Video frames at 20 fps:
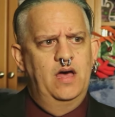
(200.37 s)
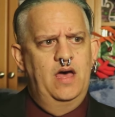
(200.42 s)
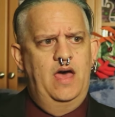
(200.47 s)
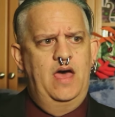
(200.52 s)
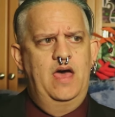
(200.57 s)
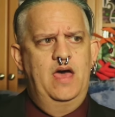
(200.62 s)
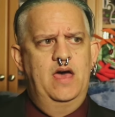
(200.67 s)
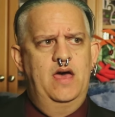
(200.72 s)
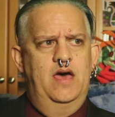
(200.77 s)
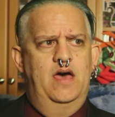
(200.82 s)

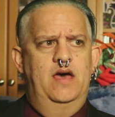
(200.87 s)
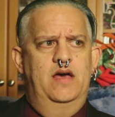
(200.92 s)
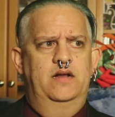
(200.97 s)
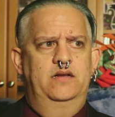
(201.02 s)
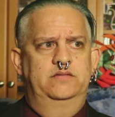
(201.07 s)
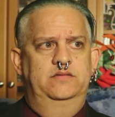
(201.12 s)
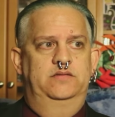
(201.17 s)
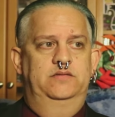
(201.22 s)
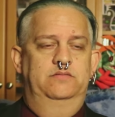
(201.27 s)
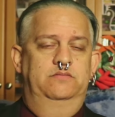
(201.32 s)

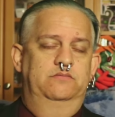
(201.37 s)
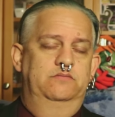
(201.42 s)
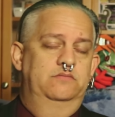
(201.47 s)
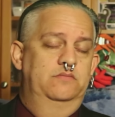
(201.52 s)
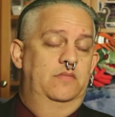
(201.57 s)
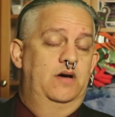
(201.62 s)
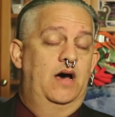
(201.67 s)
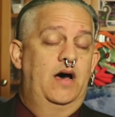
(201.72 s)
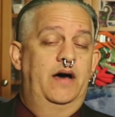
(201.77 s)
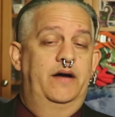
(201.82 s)
And
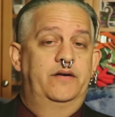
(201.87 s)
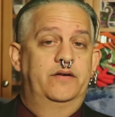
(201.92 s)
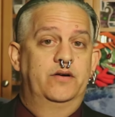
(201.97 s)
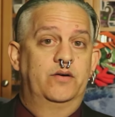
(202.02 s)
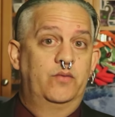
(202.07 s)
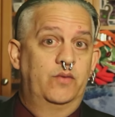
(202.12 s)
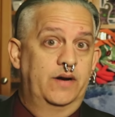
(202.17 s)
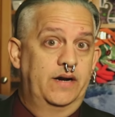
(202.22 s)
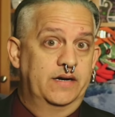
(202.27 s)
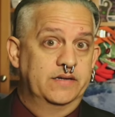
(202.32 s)
I don't
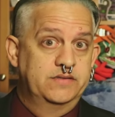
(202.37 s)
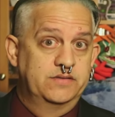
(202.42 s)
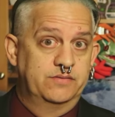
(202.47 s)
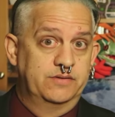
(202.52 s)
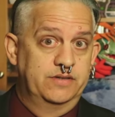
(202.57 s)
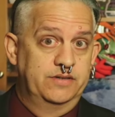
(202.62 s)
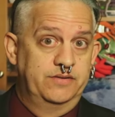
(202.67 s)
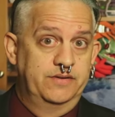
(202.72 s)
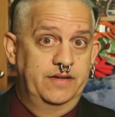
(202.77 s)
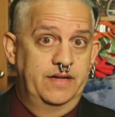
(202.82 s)
know what else
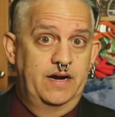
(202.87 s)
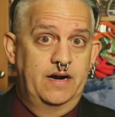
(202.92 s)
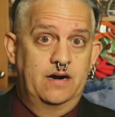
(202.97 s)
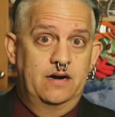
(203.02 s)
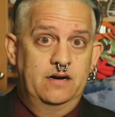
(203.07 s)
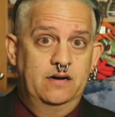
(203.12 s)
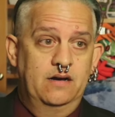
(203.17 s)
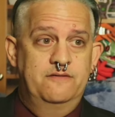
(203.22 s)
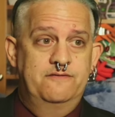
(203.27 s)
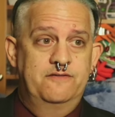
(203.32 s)
we're doing
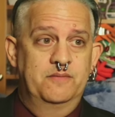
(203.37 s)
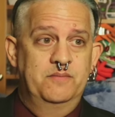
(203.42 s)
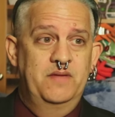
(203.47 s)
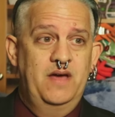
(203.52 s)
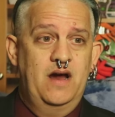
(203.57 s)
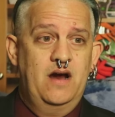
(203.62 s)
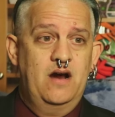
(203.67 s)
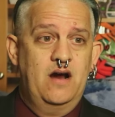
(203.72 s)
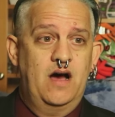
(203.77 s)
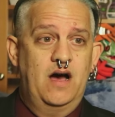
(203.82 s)
there. From
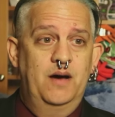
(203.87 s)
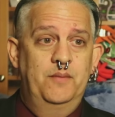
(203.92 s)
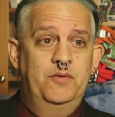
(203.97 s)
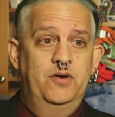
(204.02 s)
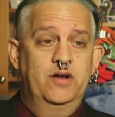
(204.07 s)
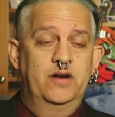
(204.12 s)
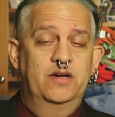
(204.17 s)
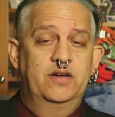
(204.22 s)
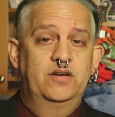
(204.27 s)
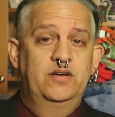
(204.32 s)
there, I'm
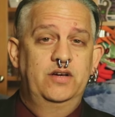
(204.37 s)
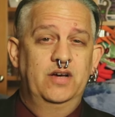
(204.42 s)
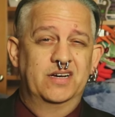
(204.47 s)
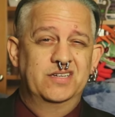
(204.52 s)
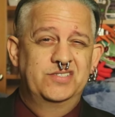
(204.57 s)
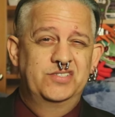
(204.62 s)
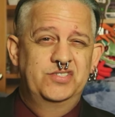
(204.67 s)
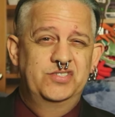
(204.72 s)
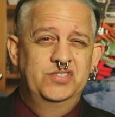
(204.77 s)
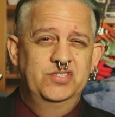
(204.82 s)
gonna
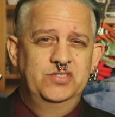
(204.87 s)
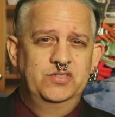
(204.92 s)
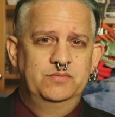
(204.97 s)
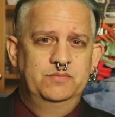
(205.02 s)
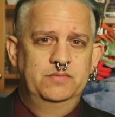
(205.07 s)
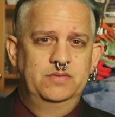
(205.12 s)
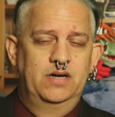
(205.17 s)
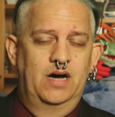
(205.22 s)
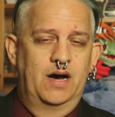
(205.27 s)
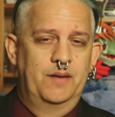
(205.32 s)

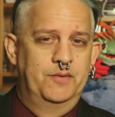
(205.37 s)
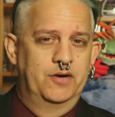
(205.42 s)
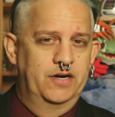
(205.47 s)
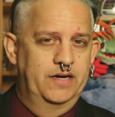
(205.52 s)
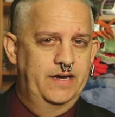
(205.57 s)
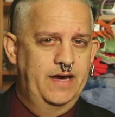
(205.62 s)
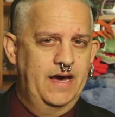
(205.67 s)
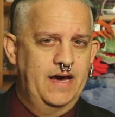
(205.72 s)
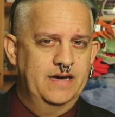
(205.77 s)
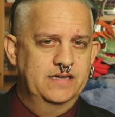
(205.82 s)
assume, I'm gonna
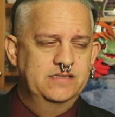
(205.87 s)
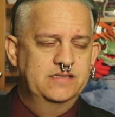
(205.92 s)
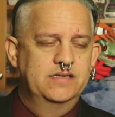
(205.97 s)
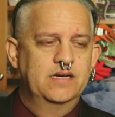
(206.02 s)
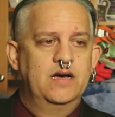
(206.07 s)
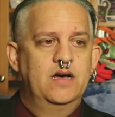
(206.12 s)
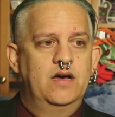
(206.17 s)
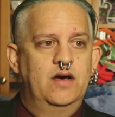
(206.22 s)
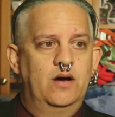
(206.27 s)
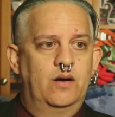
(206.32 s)
guess,
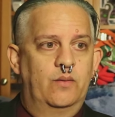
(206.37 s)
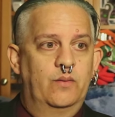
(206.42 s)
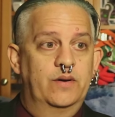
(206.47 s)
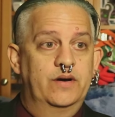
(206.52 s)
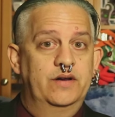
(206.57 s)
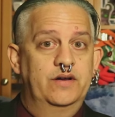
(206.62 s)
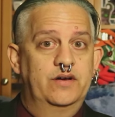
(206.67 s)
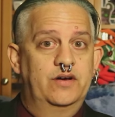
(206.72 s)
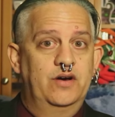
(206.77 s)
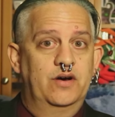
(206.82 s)
we're
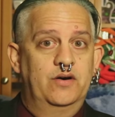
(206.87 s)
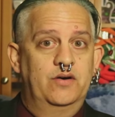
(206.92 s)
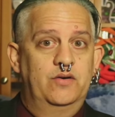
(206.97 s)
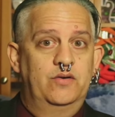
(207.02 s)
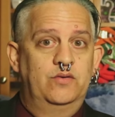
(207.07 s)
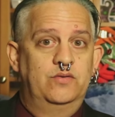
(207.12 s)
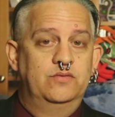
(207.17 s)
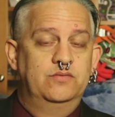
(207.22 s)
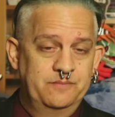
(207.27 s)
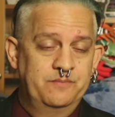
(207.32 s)
gonna
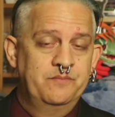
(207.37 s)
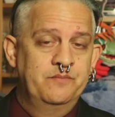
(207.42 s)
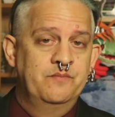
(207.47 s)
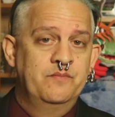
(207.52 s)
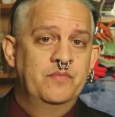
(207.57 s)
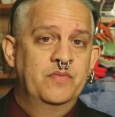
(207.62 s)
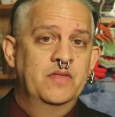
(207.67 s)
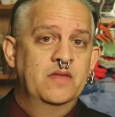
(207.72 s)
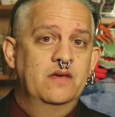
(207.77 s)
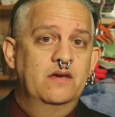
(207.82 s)
go
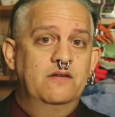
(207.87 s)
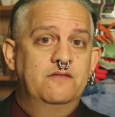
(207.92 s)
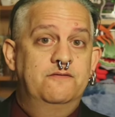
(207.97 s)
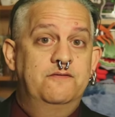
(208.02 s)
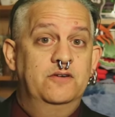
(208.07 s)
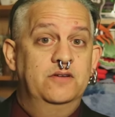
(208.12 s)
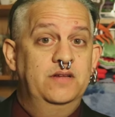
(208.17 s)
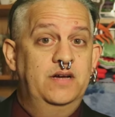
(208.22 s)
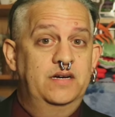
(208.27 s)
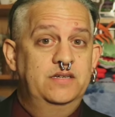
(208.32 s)

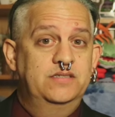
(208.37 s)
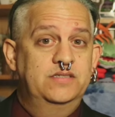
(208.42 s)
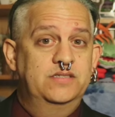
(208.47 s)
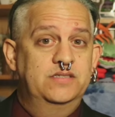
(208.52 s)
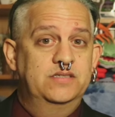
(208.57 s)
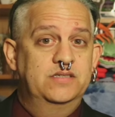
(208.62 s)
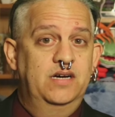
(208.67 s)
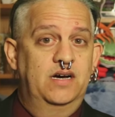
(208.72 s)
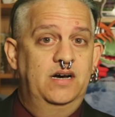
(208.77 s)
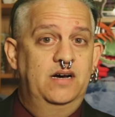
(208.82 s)
for
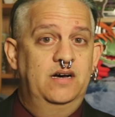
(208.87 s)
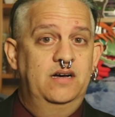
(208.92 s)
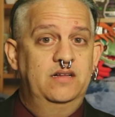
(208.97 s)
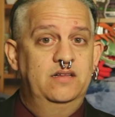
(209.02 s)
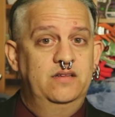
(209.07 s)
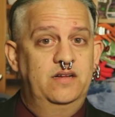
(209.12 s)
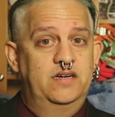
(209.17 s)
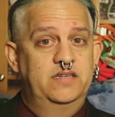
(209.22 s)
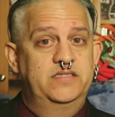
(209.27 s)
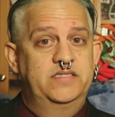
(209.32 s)
lunch. Uh,
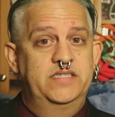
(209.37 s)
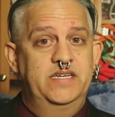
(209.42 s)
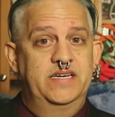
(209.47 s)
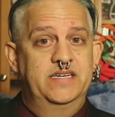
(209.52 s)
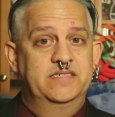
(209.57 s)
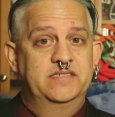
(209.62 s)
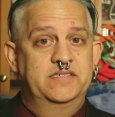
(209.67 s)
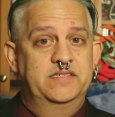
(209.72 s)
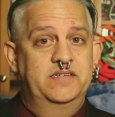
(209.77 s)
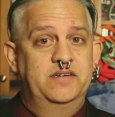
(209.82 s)
lunch
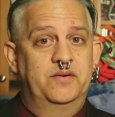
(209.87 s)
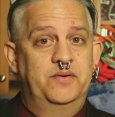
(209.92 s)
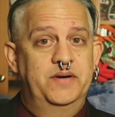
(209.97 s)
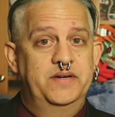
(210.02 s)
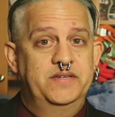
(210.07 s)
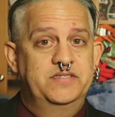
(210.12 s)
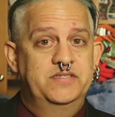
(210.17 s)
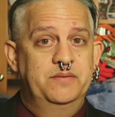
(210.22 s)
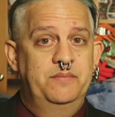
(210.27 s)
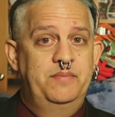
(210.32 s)
is
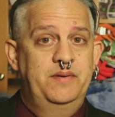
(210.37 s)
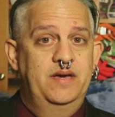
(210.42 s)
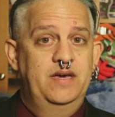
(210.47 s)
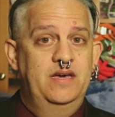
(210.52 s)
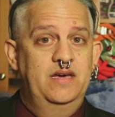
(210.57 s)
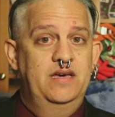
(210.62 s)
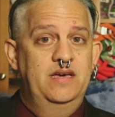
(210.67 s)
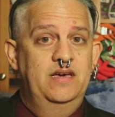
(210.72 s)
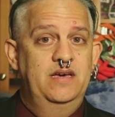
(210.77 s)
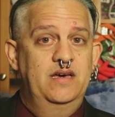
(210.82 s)
going to
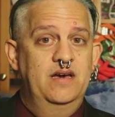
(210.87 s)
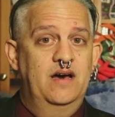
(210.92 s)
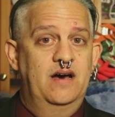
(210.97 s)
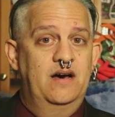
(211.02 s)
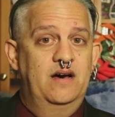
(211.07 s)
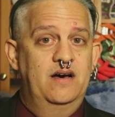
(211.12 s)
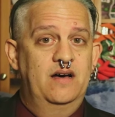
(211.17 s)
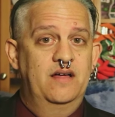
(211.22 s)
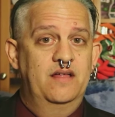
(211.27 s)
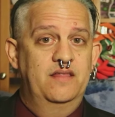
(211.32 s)
be
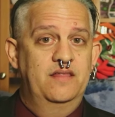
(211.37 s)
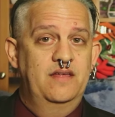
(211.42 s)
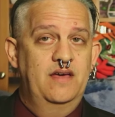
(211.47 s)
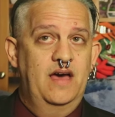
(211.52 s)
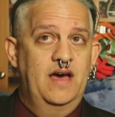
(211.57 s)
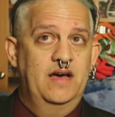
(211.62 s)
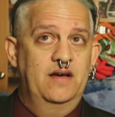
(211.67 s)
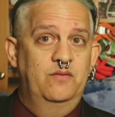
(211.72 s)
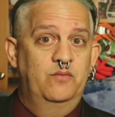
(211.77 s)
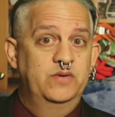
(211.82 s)
uh,
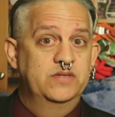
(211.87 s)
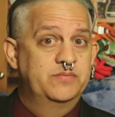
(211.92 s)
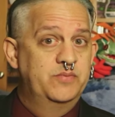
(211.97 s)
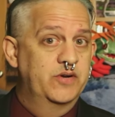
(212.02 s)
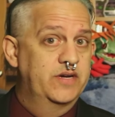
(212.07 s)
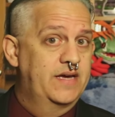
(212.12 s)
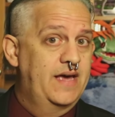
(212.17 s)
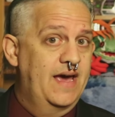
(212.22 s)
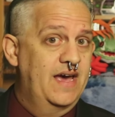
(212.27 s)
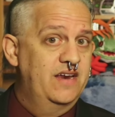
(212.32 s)
at
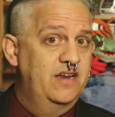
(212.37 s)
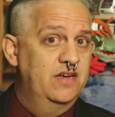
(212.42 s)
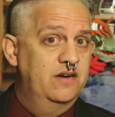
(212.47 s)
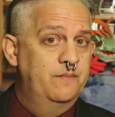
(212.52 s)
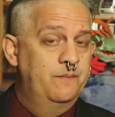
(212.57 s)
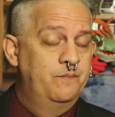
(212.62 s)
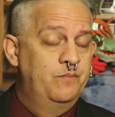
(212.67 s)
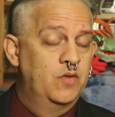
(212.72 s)
Whispering Canyon